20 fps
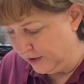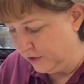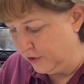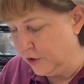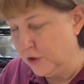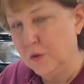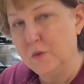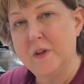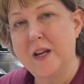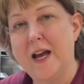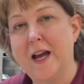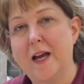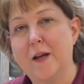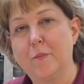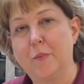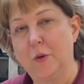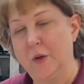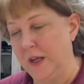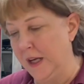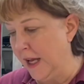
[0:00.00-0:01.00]
do not
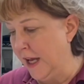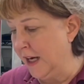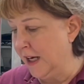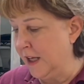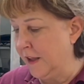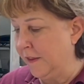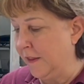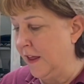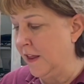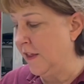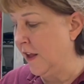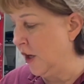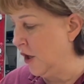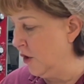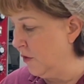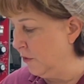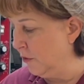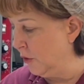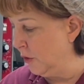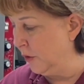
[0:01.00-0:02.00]
put anything that
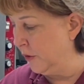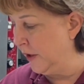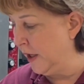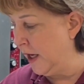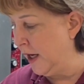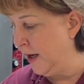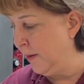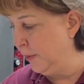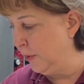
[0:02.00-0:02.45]
you rolled up